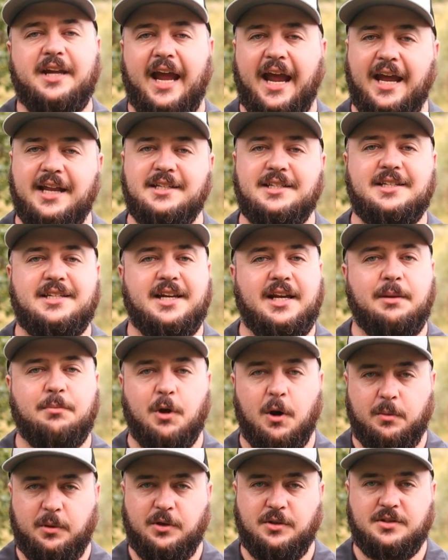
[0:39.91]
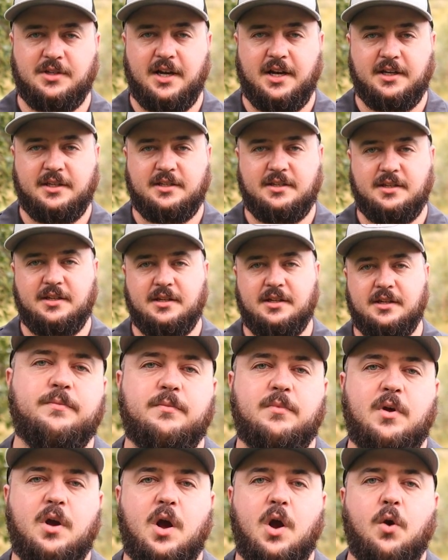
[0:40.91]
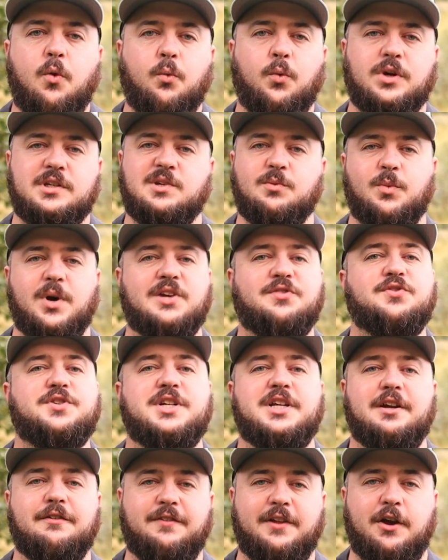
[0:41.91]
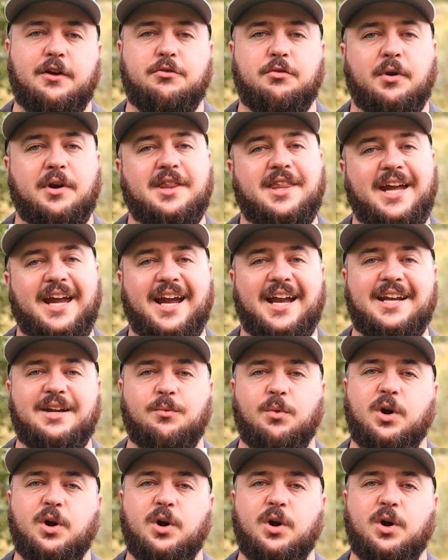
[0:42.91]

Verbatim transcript: Kansas City barbecue sauce with some West Virginia flair thrown at the end.